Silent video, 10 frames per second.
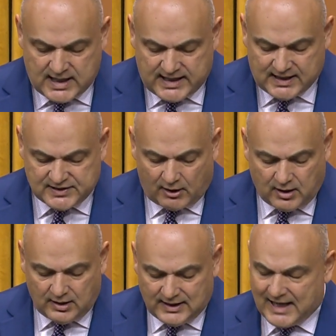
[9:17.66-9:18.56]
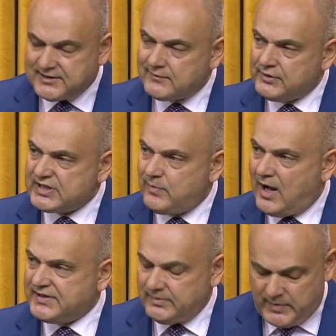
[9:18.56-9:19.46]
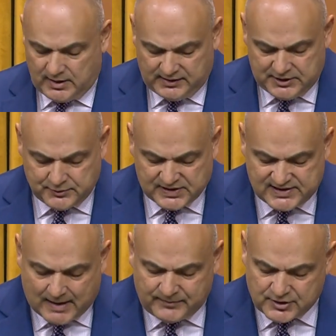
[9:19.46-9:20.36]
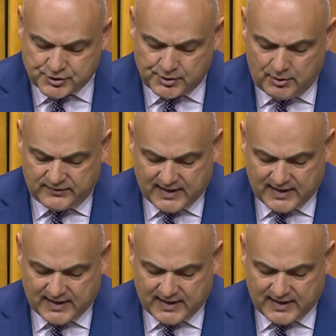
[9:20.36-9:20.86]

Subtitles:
It is our collective responsibility to accept the truth